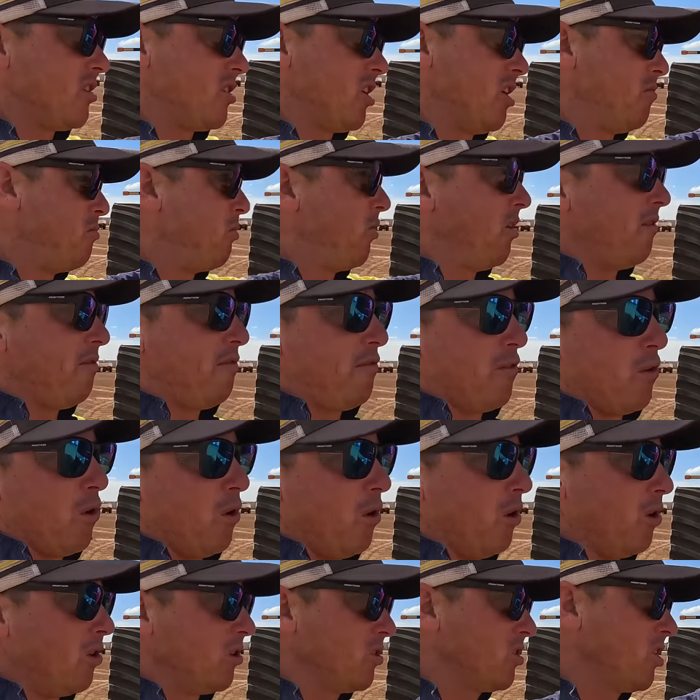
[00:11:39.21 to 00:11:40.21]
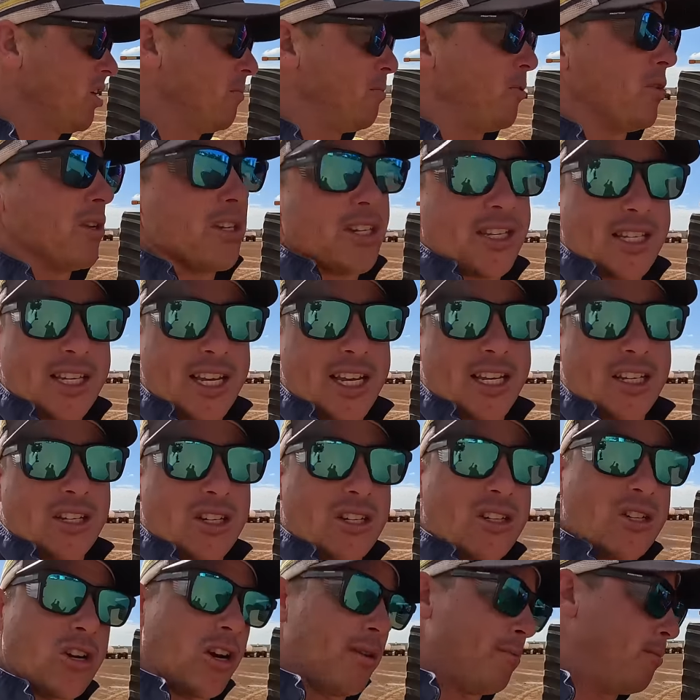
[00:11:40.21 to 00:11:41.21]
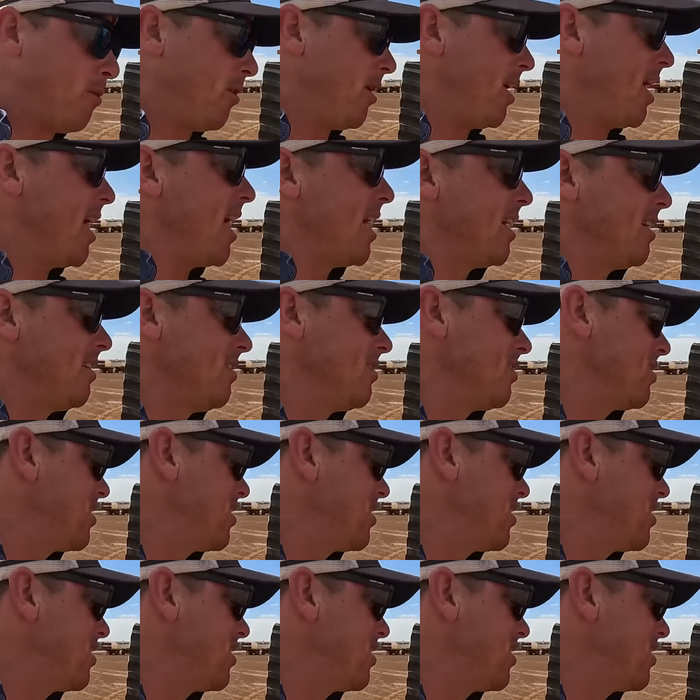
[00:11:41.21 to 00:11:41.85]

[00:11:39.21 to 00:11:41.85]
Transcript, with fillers: 2.4, 2.6, 2.8.